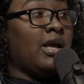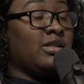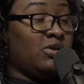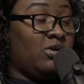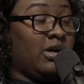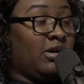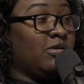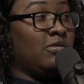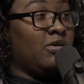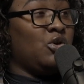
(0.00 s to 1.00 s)

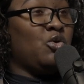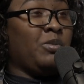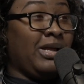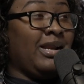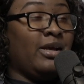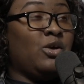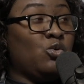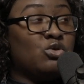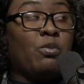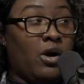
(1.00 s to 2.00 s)
Antonio, you played a
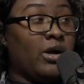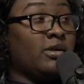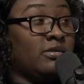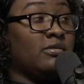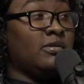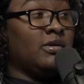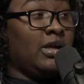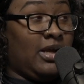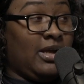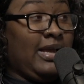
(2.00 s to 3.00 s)
huge part
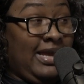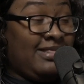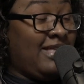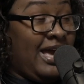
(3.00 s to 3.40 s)
in